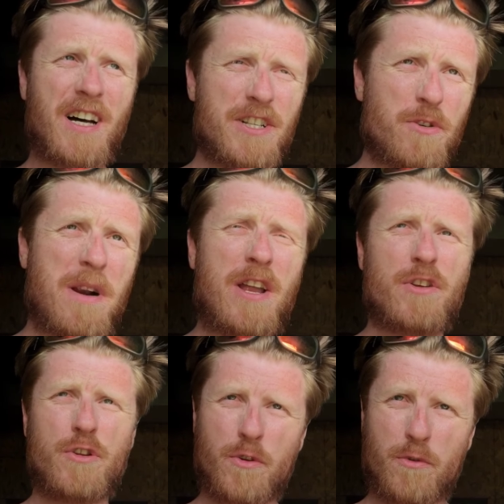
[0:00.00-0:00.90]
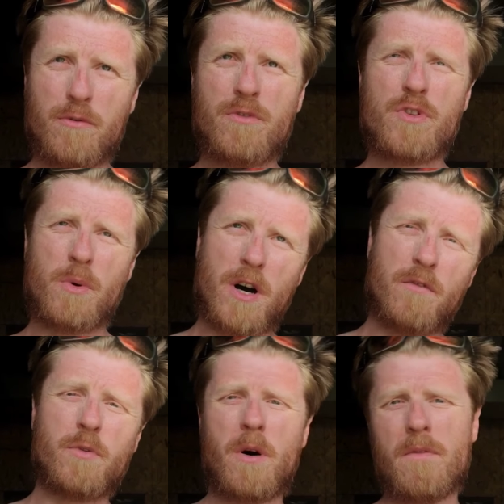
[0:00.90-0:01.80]
lunch around noon,
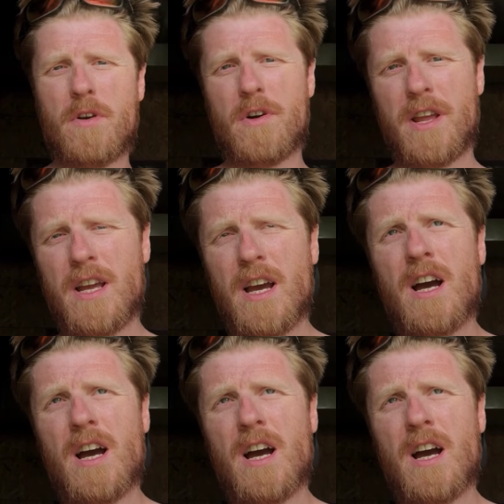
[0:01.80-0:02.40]
12, 12:30.